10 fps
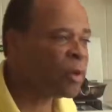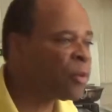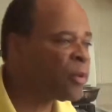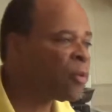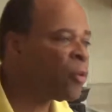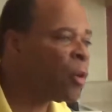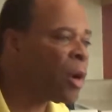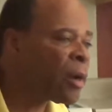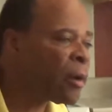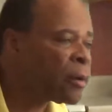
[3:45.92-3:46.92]
to put the
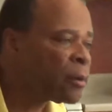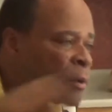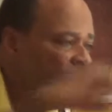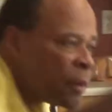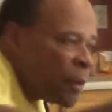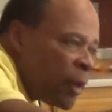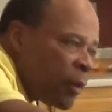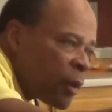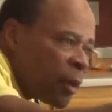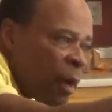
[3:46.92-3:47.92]
water in
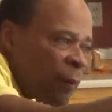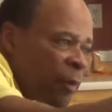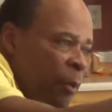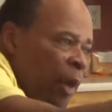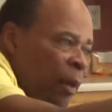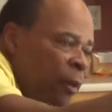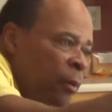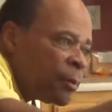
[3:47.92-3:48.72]
the coffee maker.